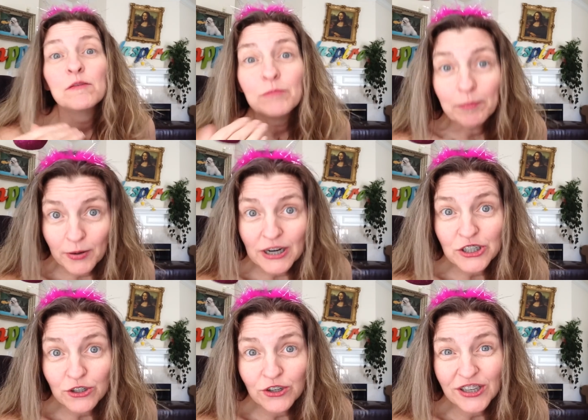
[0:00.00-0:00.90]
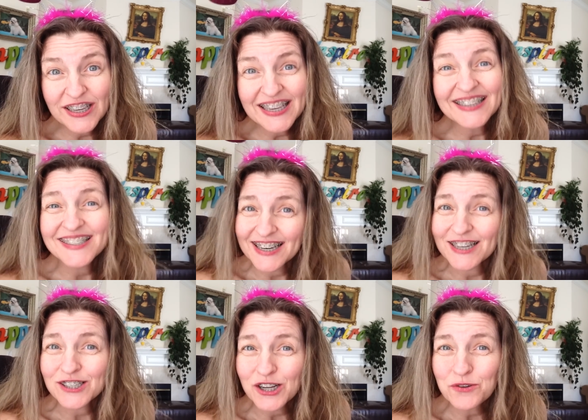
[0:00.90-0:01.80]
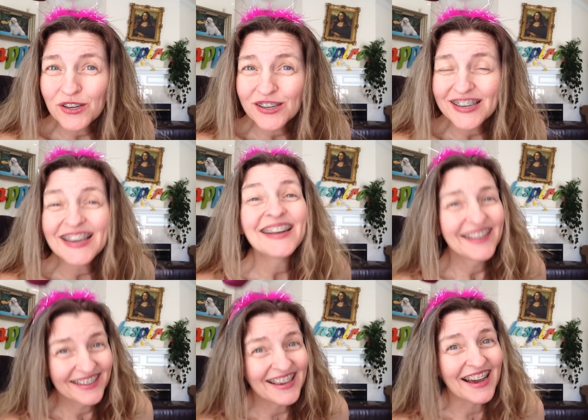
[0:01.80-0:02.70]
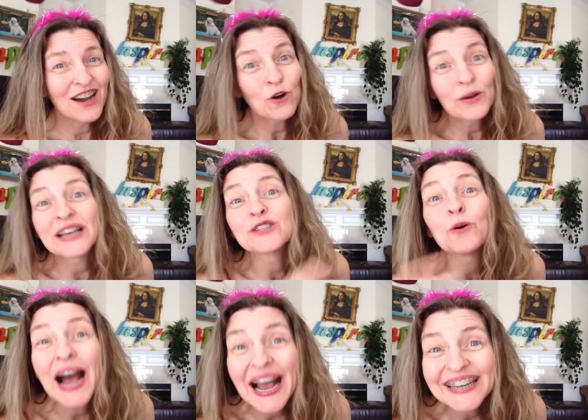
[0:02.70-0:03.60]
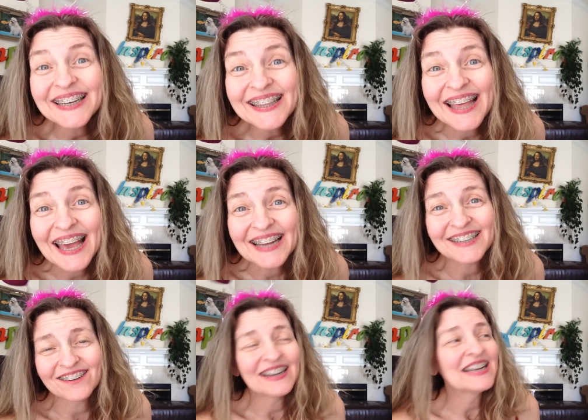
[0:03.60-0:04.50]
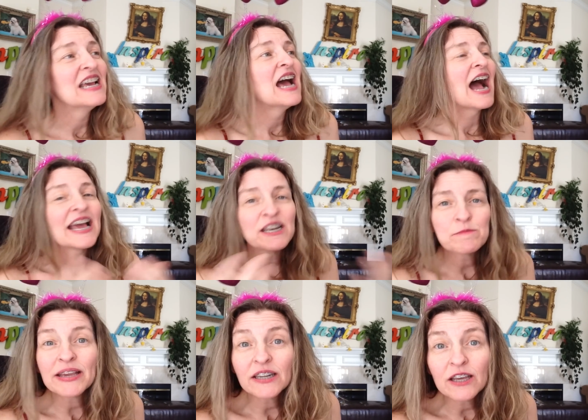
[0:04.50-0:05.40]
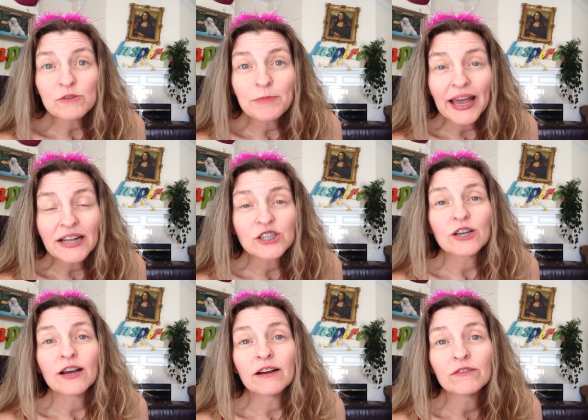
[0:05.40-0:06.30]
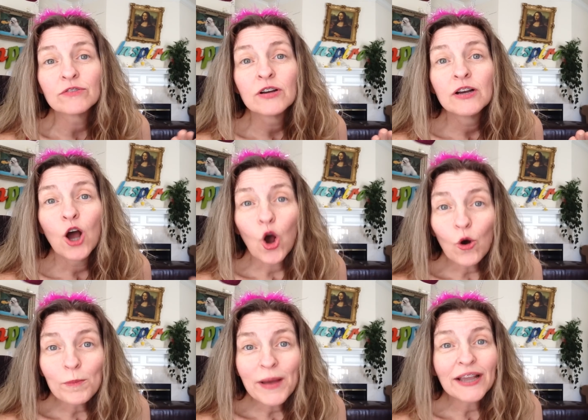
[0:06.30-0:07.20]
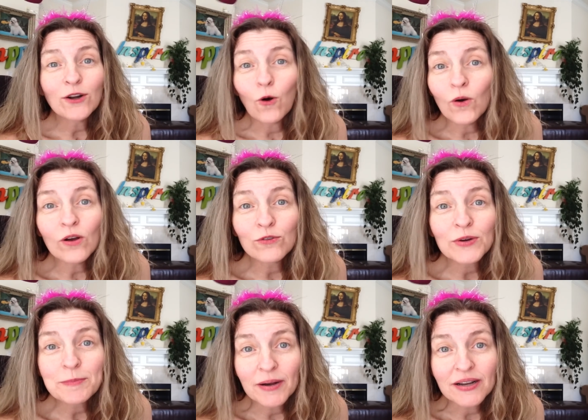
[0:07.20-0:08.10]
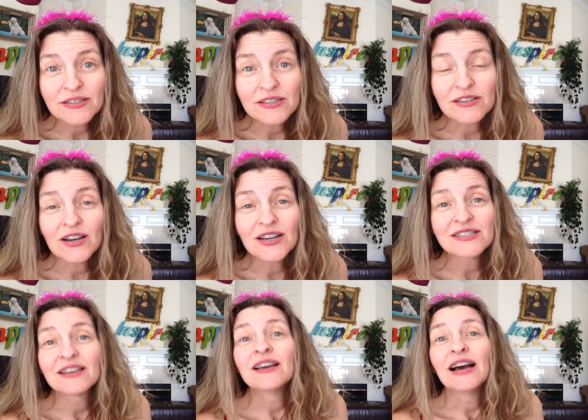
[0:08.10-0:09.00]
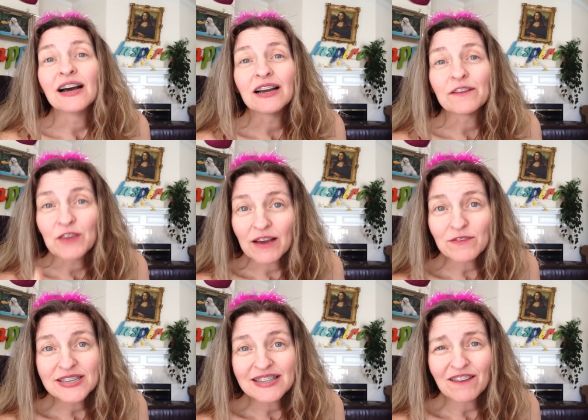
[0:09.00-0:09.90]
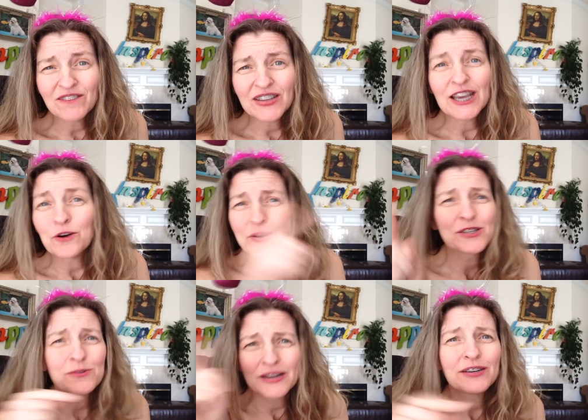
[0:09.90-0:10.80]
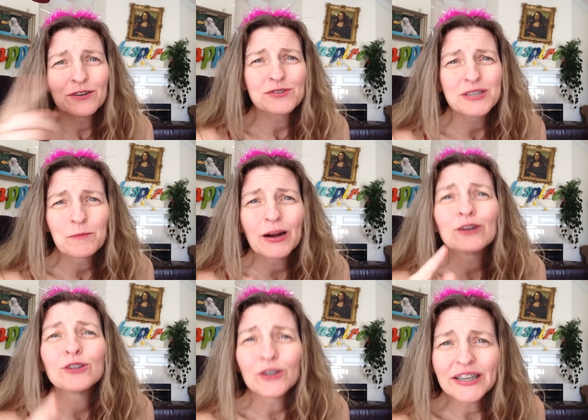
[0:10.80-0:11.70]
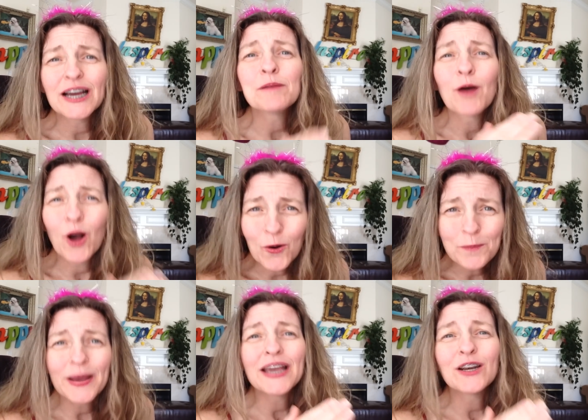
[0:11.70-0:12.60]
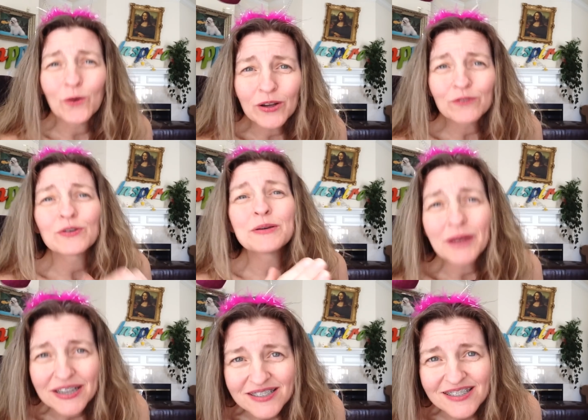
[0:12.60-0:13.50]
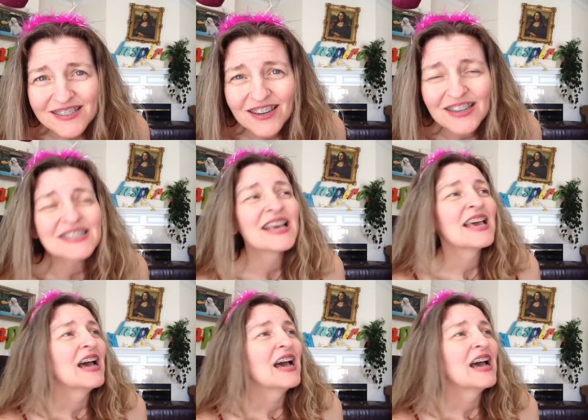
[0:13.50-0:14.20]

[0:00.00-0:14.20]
but pressure cooking it instead of slow cooking it. Yeah, okay, so I did that, all right? I had to make another batch of homemade oil-free pasta sauce uh, if you haven't seen that video, it's around here somewhere. Look it up. Homemade oil-free pasta sauce.